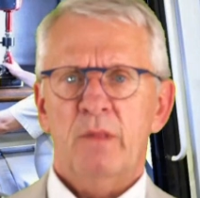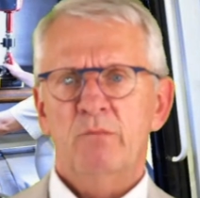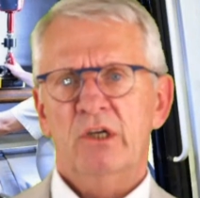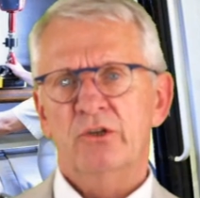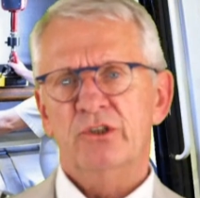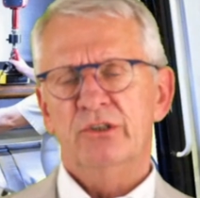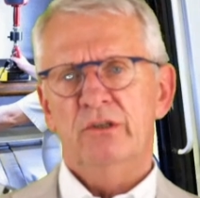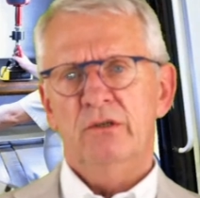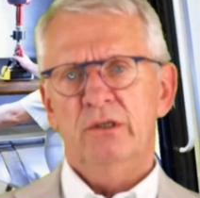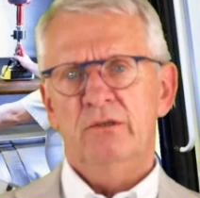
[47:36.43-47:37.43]
because
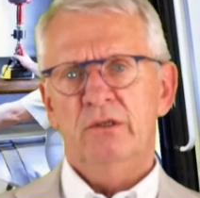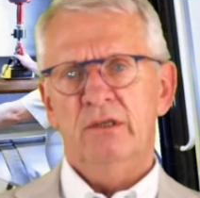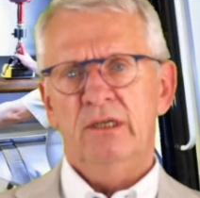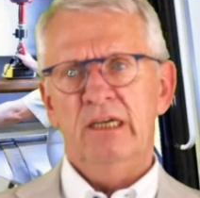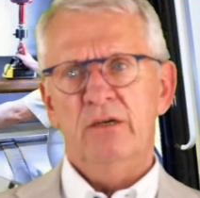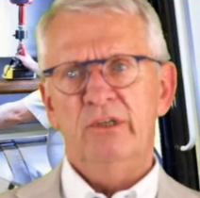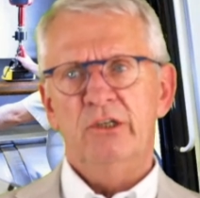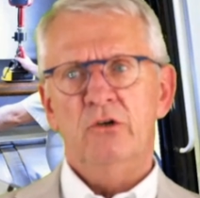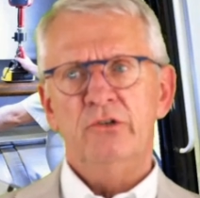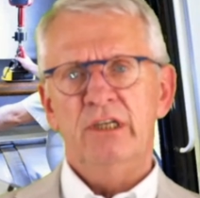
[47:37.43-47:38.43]
here we
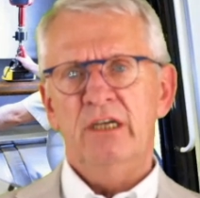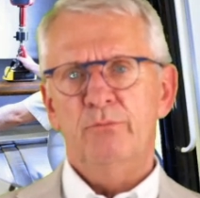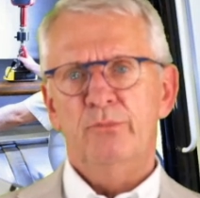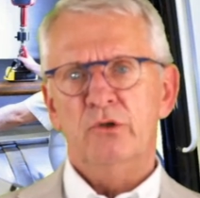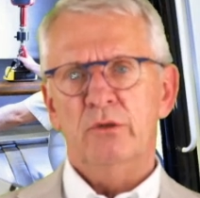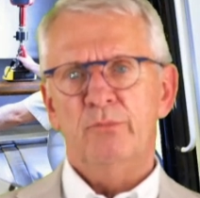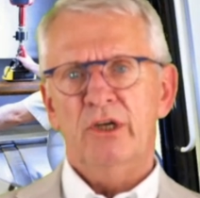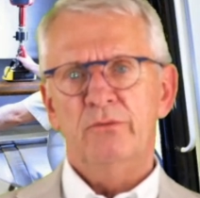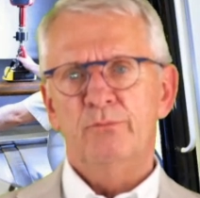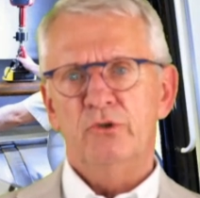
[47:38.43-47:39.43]
don't need
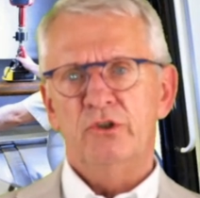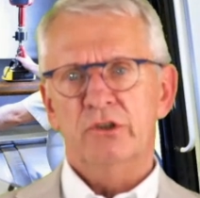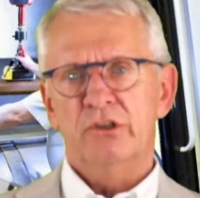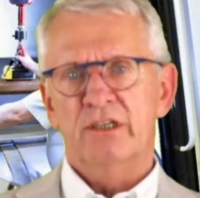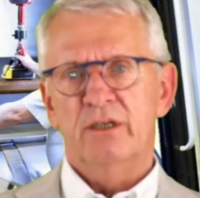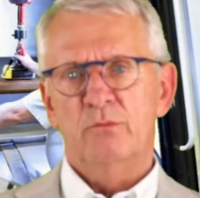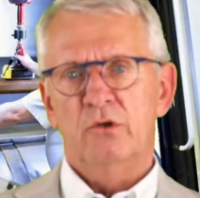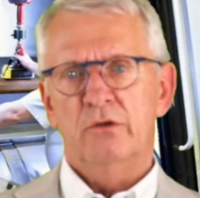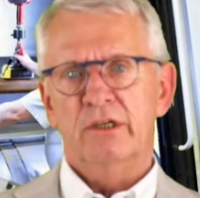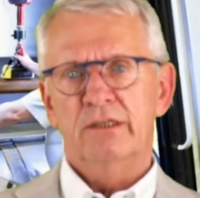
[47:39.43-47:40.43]
button pushers
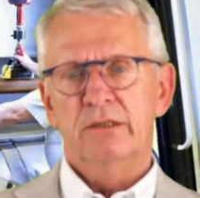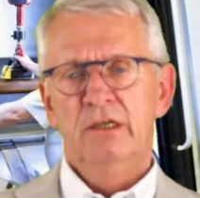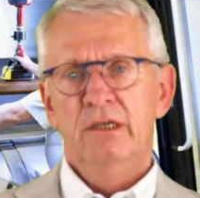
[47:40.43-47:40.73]
anymore.